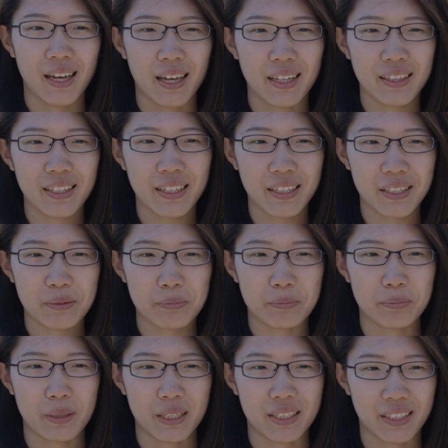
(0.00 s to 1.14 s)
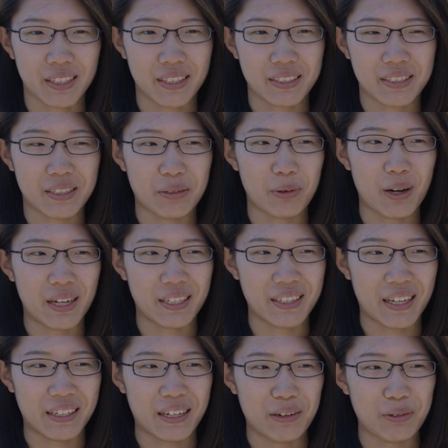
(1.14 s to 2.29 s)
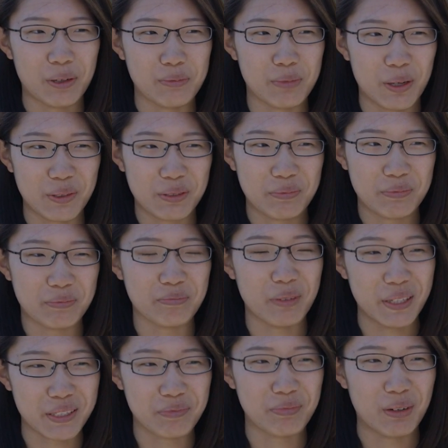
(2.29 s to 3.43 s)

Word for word: I think Bucky is the one that I will most miss